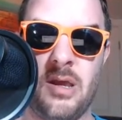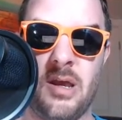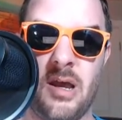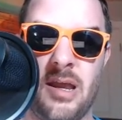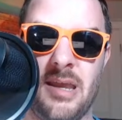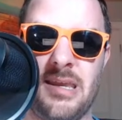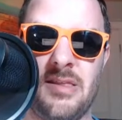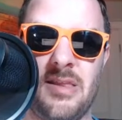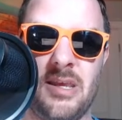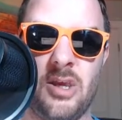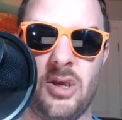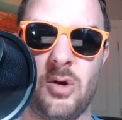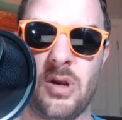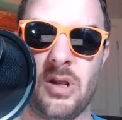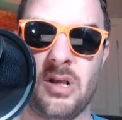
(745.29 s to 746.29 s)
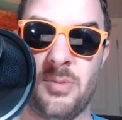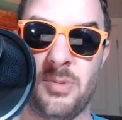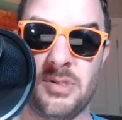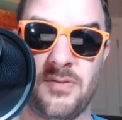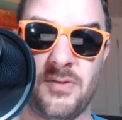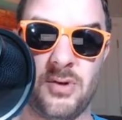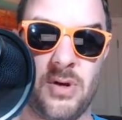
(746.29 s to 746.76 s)
Again, they could go in a couple
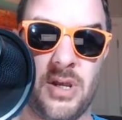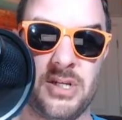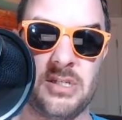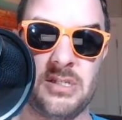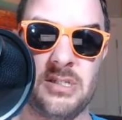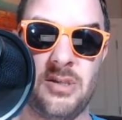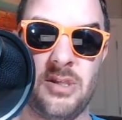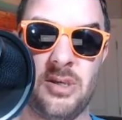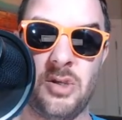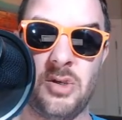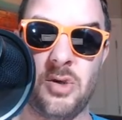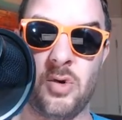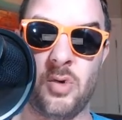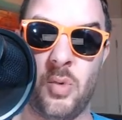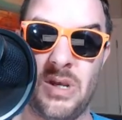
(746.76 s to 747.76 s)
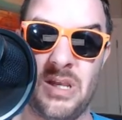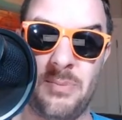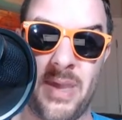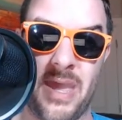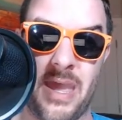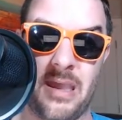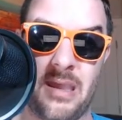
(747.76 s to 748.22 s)
different directions here. They could go Kwity
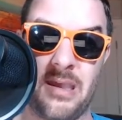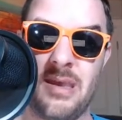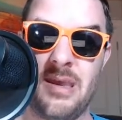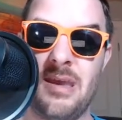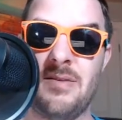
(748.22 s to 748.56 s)
Paye.